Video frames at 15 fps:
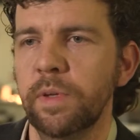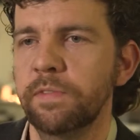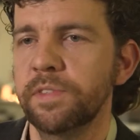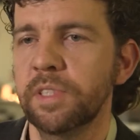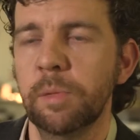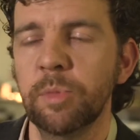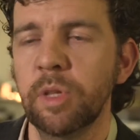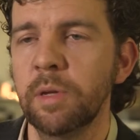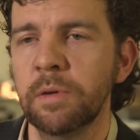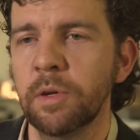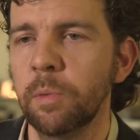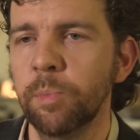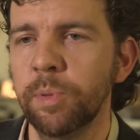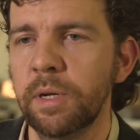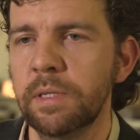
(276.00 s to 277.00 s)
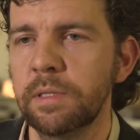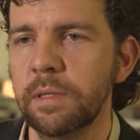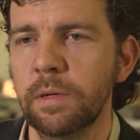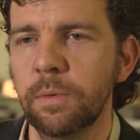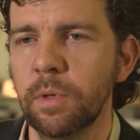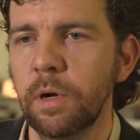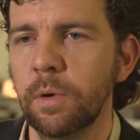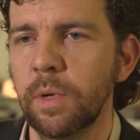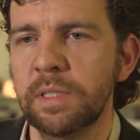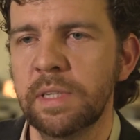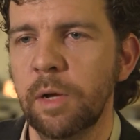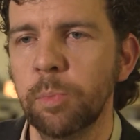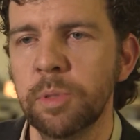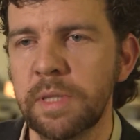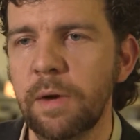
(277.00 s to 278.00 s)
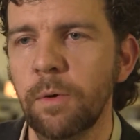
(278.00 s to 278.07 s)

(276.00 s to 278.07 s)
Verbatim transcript: with similar companies that will always help us